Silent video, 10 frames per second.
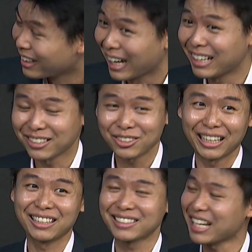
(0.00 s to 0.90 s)
And
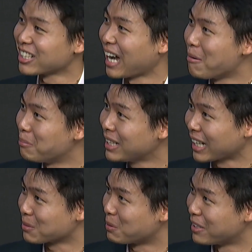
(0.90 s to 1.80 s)
it's such a humbling
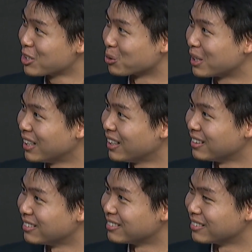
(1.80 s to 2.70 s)
experience to
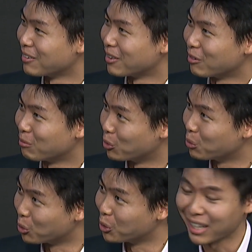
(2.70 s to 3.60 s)
hear
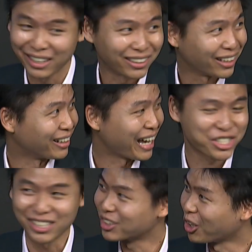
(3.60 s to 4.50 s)
Moon and
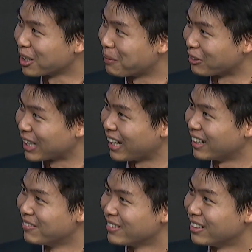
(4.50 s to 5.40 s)
Asher talk about their
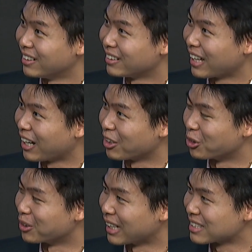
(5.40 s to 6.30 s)

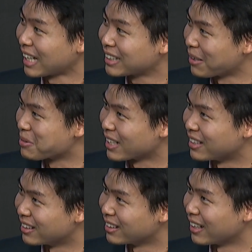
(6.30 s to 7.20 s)
startups
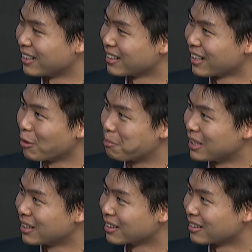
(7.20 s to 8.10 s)
and
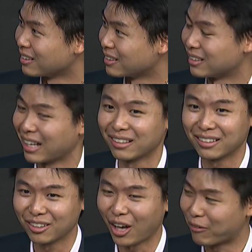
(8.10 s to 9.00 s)
helping that
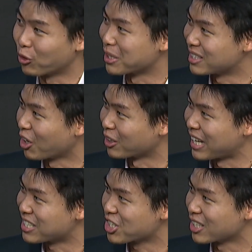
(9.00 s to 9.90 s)
advocacy
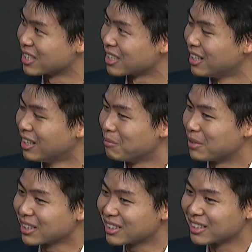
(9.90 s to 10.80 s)
organizations,
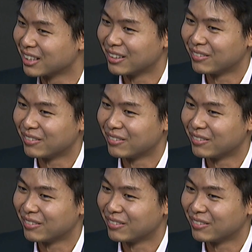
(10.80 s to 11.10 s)
because